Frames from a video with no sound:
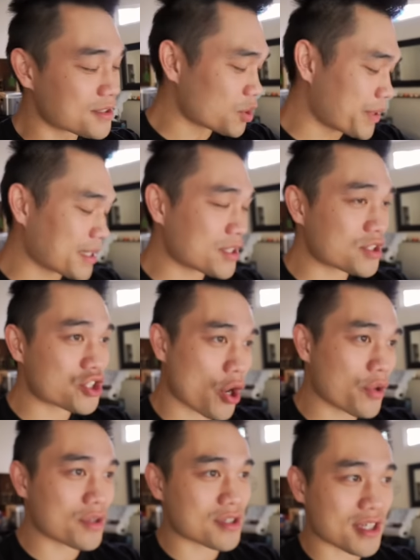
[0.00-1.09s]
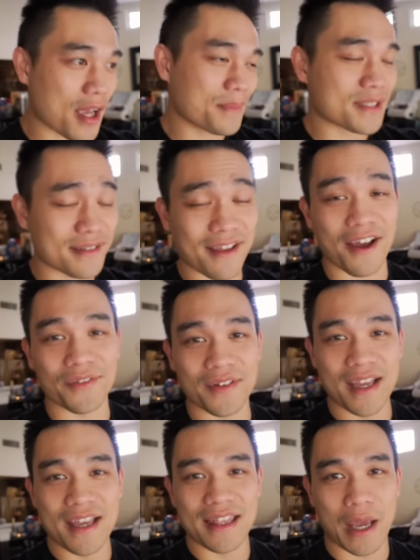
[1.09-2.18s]
So we get to show you some stuff
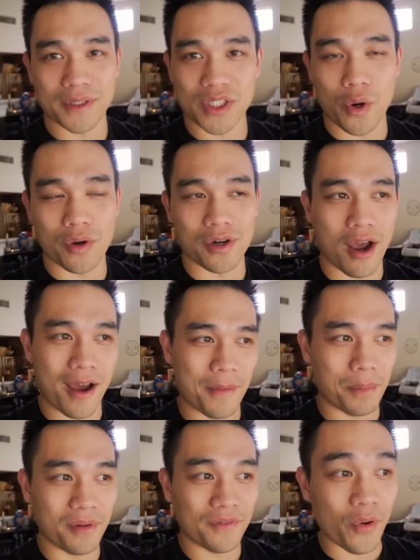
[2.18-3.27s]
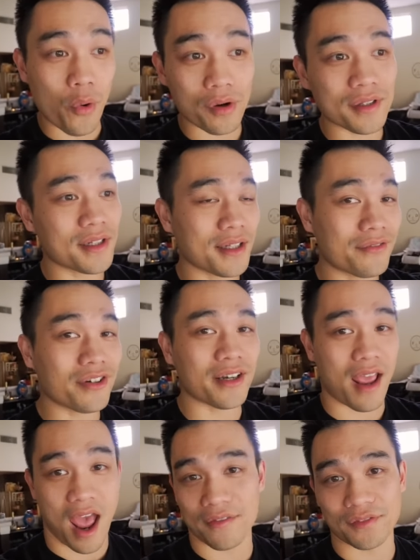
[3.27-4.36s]
that was going on before the delivery
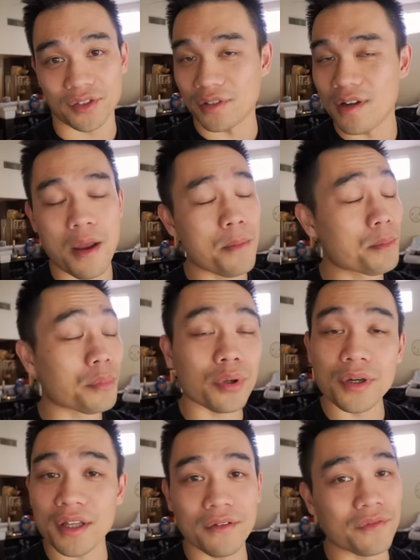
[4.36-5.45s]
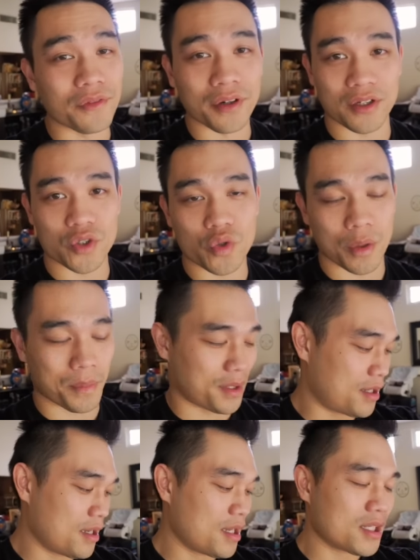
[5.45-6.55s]
and after. Pretty freaking trippy.
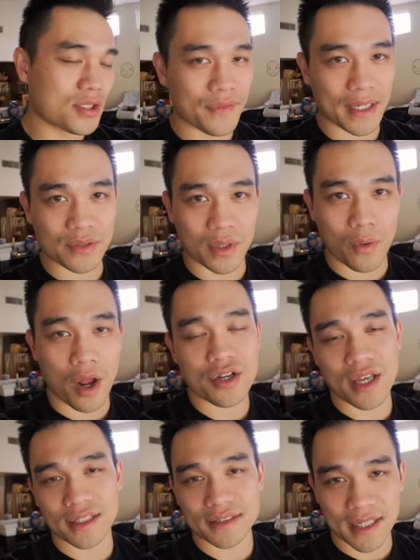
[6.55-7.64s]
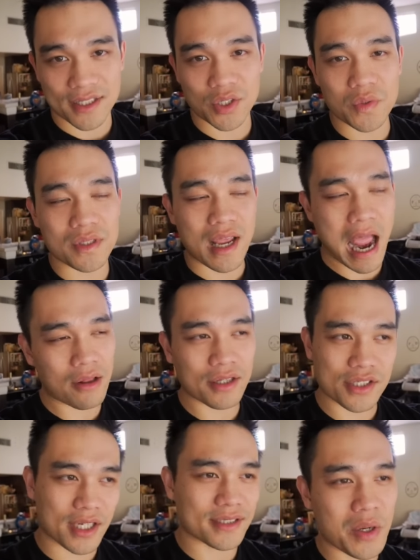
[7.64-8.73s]
So if you guys want to watch that, stay tuned. I'll
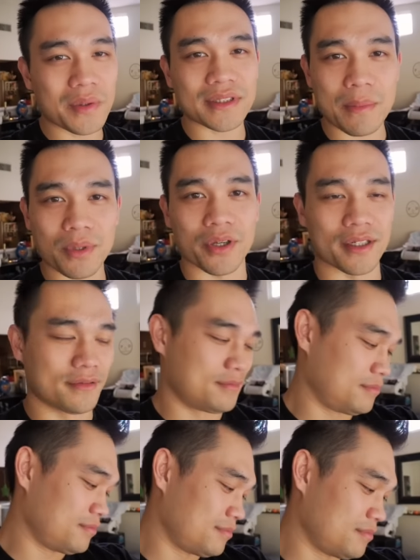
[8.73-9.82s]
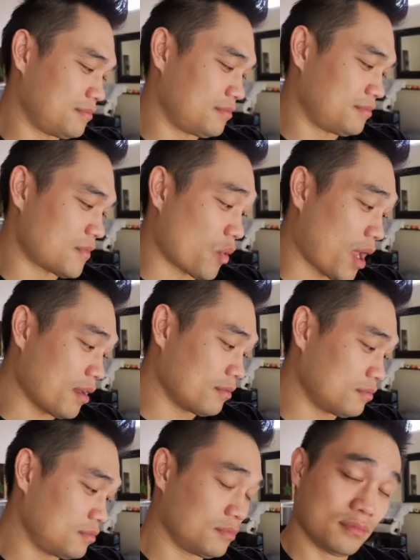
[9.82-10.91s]
let you guys know when it's uploaded. Okay?
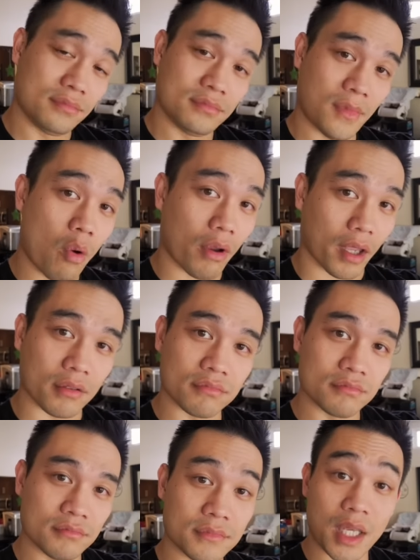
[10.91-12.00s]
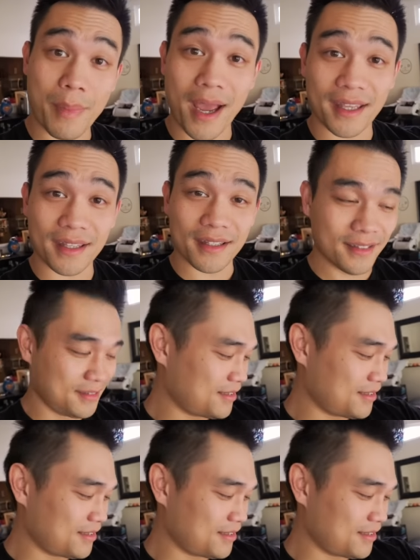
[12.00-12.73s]
Okay. Goodbye.